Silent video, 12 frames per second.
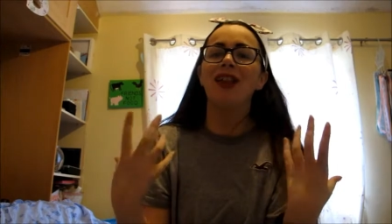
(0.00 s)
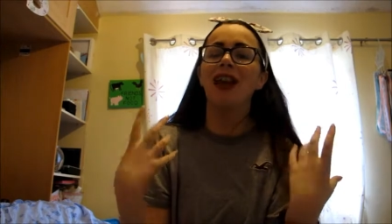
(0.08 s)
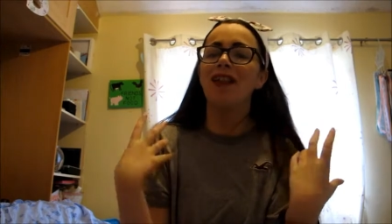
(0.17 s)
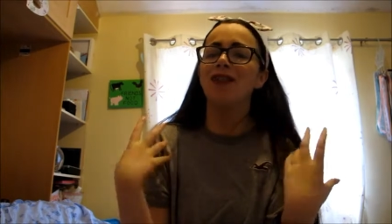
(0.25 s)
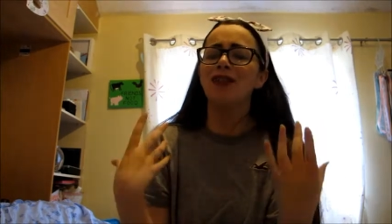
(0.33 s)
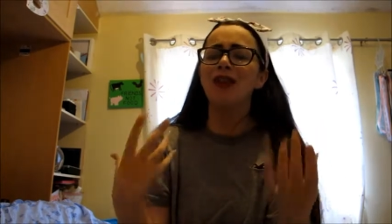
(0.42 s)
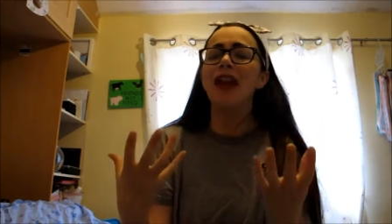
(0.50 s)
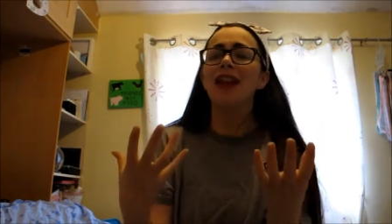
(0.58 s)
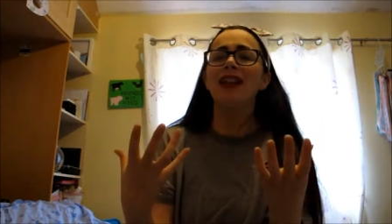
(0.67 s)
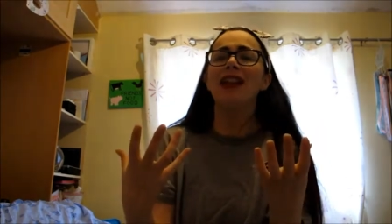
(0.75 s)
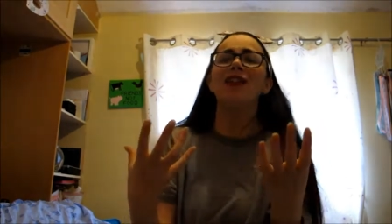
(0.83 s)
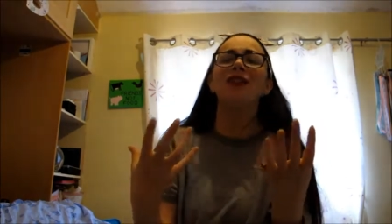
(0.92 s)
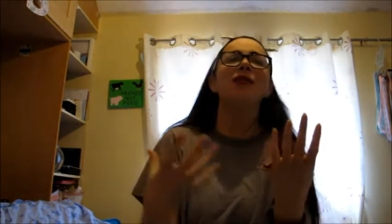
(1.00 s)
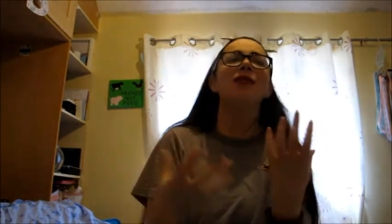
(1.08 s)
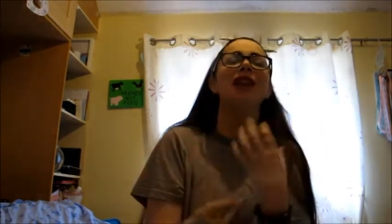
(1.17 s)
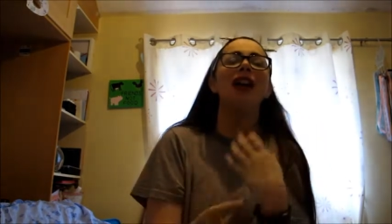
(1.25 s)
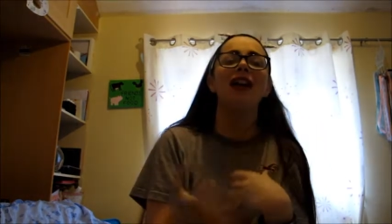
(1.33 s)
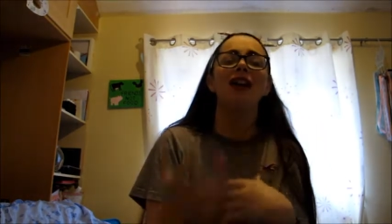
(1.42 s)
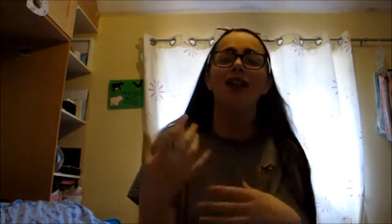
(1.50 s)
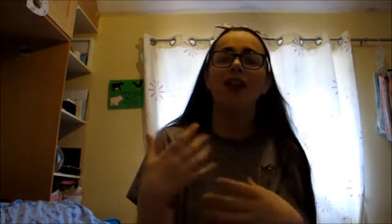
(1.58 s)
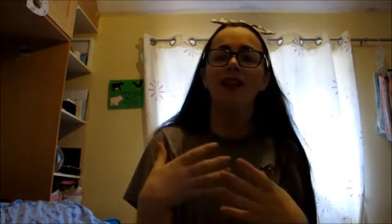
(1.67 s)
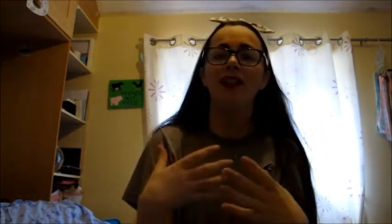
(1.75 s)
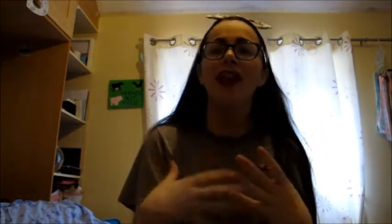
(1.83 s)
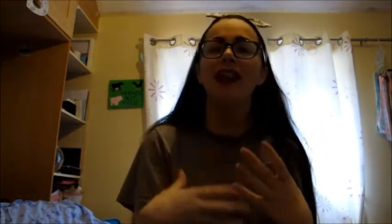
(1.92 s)
Like I have a training day on Tuesday and a
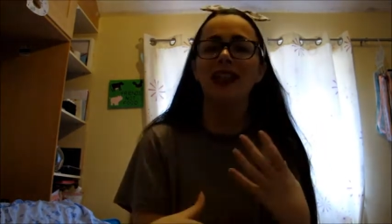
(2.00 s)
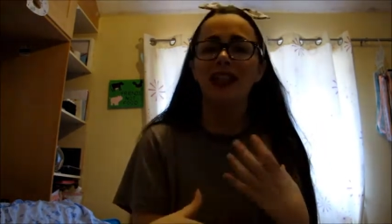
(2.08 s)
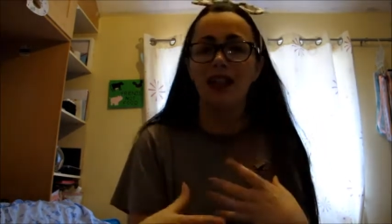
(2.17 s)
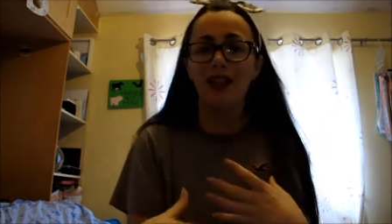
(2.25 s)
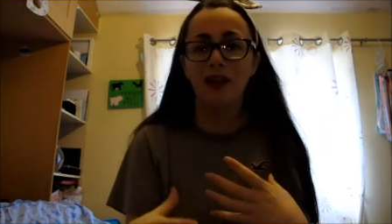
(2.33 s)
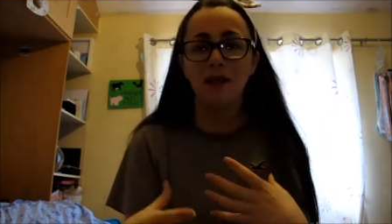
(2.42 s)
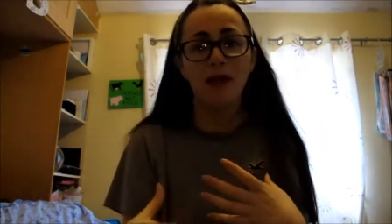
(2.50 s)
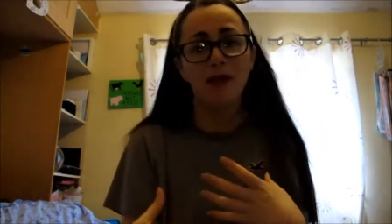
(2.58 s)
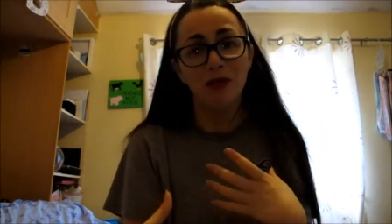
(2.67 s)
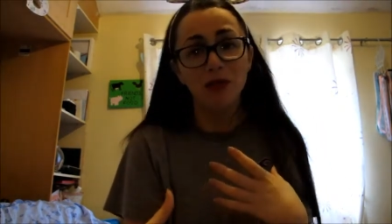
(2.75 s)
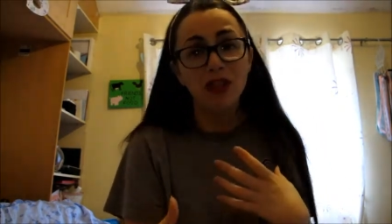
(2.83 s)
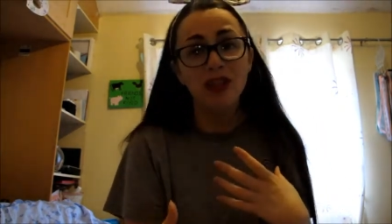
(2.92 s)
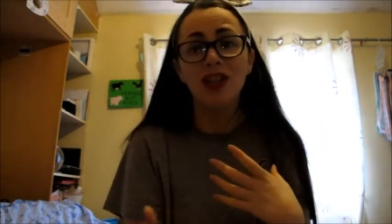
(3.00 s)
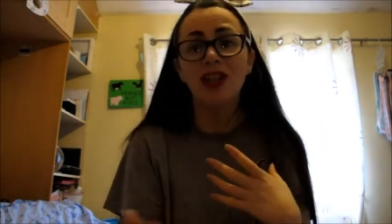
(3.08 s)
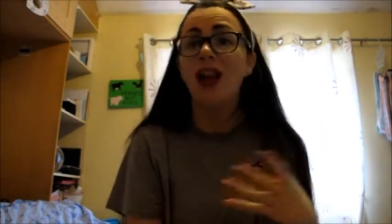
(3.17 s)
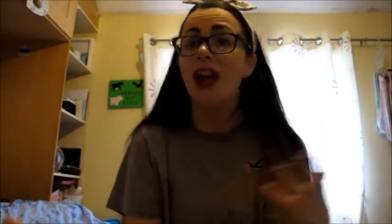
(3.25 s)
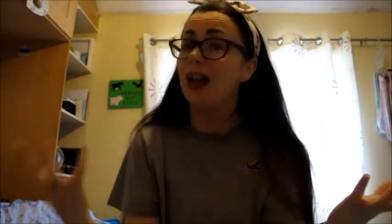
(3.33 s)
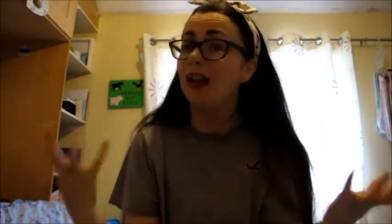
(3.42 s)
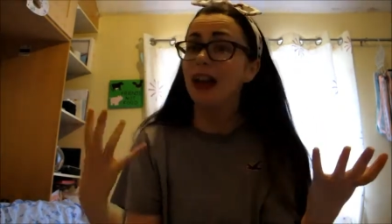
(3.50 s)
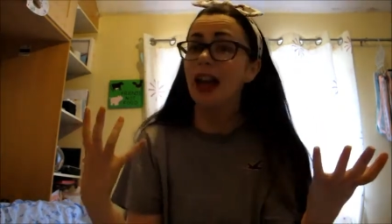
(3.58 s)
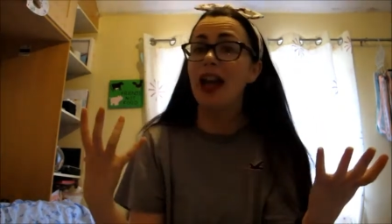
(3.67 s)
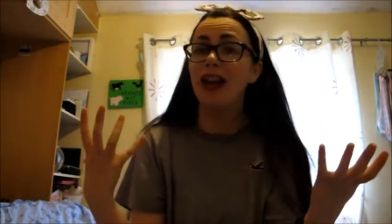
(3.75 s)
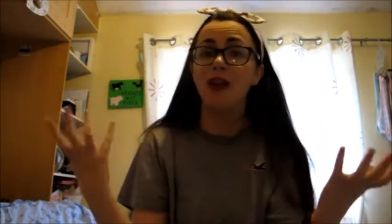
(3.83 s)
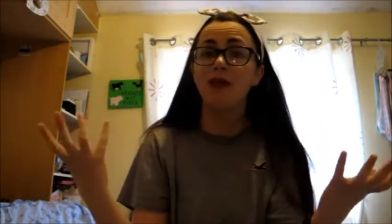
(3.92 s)
lot of that is learning about nutrition and
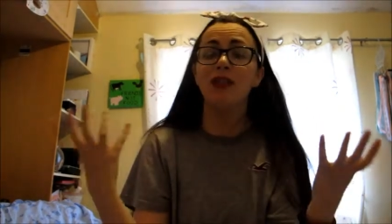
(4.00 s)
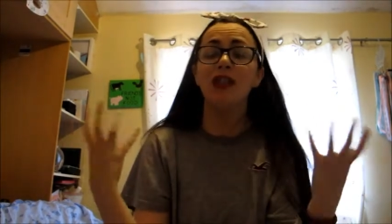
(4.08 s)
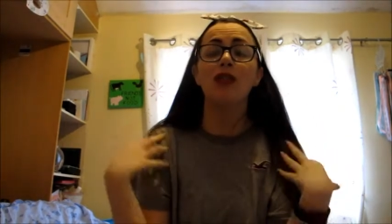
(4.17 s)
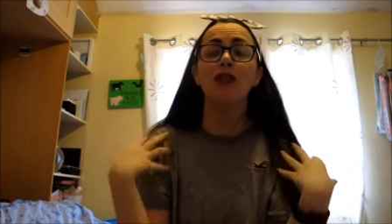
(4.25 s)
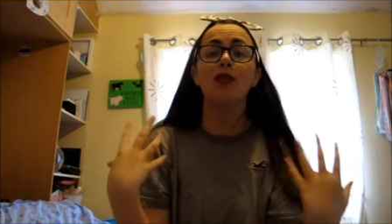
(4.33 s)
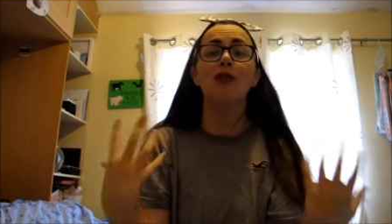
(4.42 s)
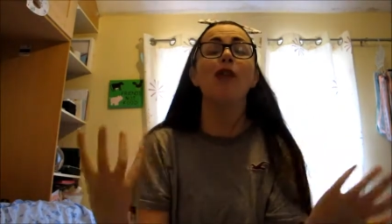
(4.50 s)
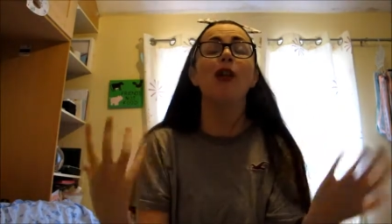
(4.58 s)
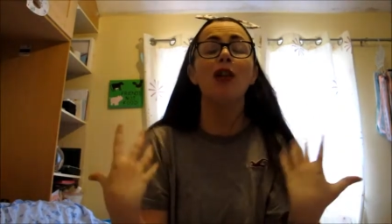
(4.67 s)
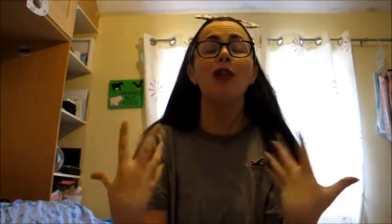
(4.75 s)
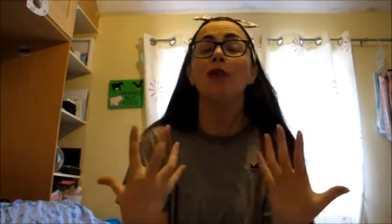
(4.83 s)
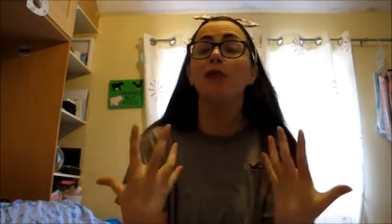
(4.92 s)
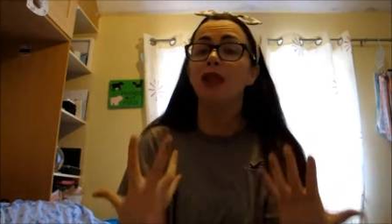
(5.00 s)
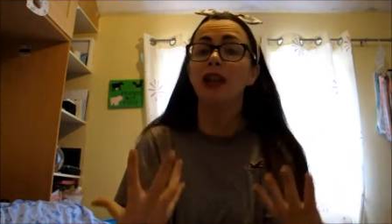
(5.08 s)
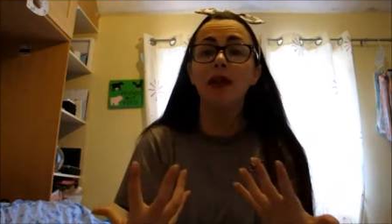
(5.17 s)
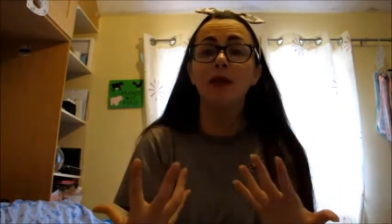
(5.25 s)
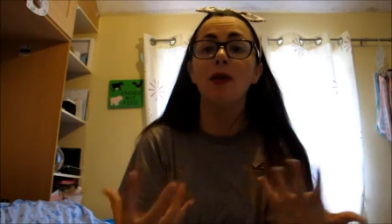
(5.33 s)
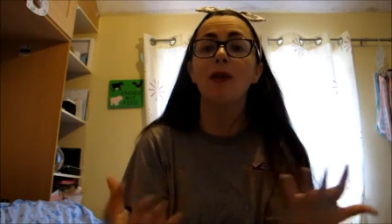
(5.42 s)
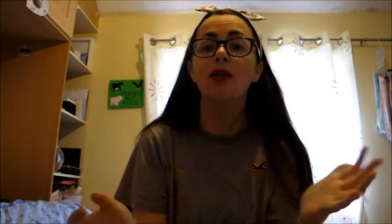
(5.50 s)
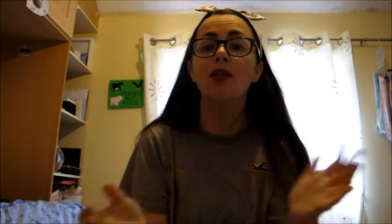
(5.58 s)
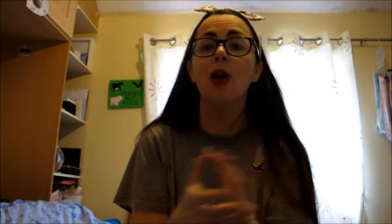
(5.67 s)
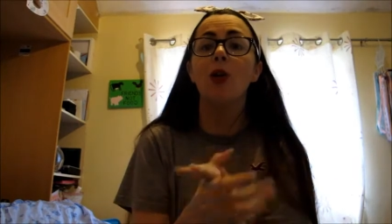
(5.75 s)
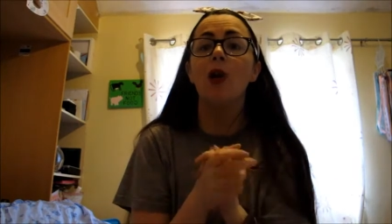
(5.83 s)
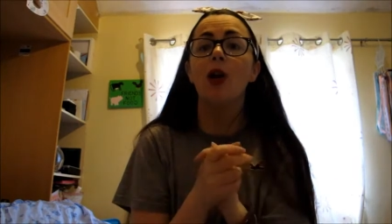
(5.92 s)
again obviously stuff I love to learn about
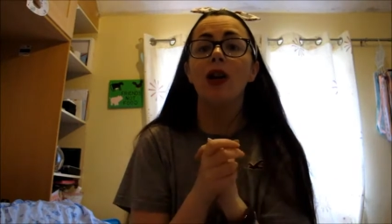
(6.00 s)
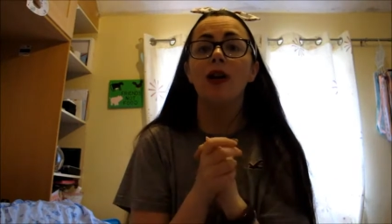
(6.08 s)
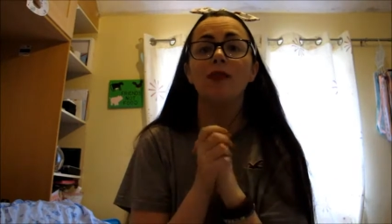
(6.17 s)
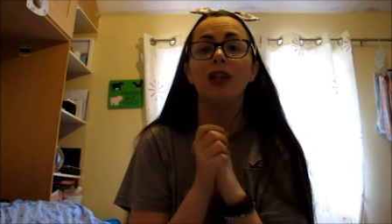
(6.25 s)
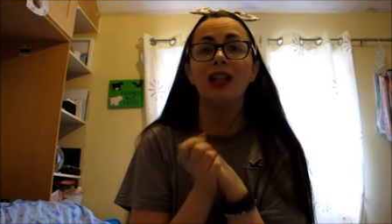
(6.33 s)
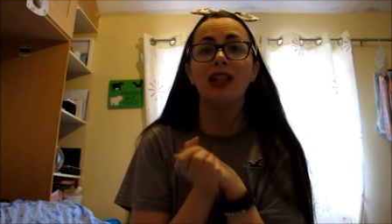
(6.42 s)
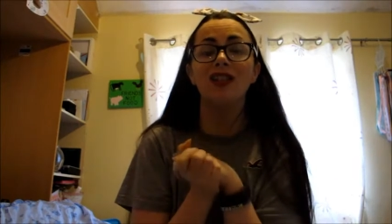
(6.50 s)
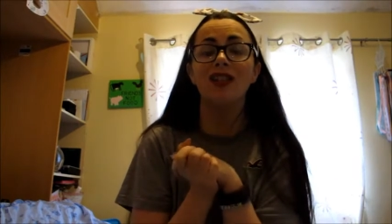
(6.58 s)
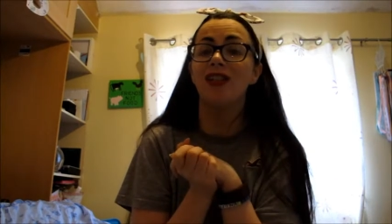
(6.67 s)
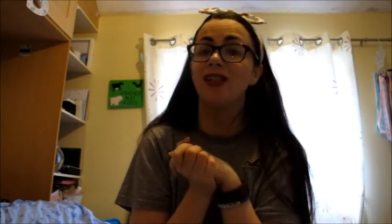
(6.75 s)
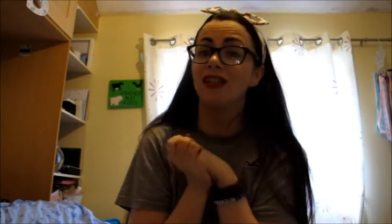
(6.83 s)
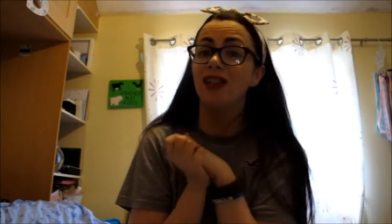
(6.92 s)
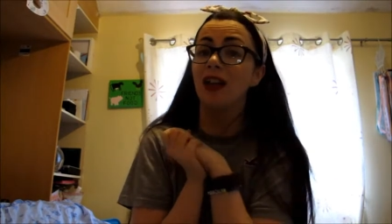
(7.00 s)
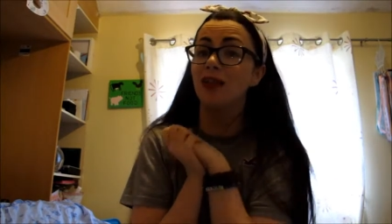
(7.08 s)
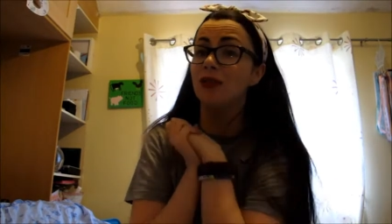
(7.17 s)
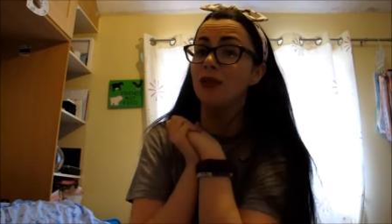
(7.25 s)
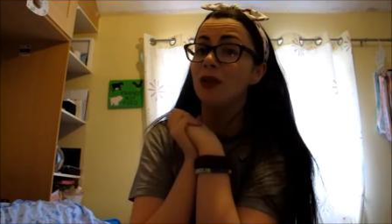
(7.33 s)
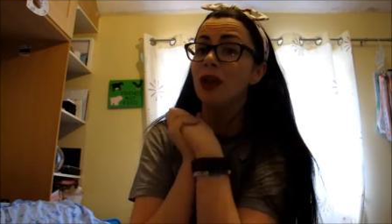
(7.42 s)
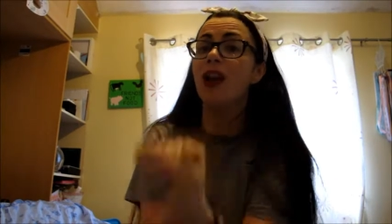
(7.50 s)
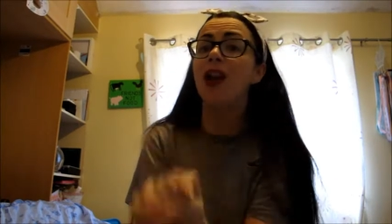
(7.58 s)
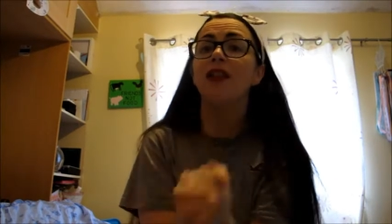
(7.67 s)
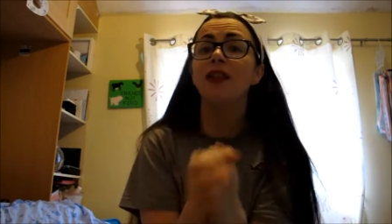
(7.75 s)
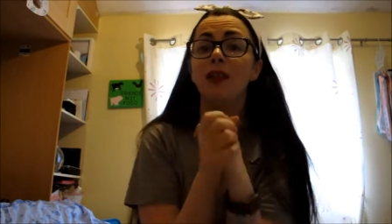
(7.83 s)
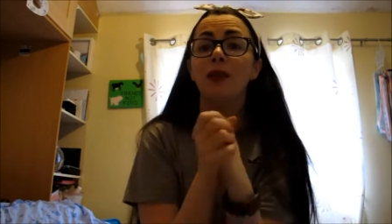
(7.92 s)
so I'm really excited to get through that
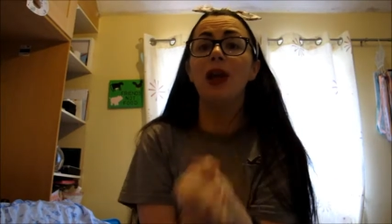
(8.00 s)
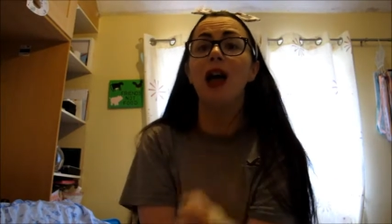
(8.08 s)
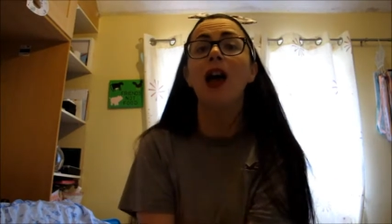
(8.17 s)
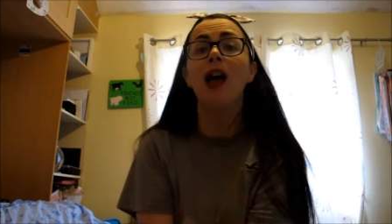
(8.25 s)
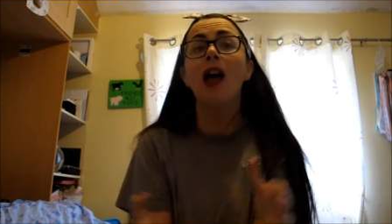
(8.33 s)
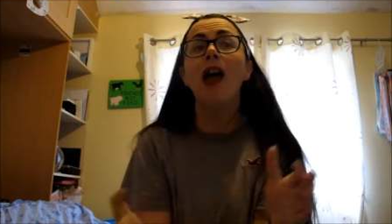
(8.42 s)
and do that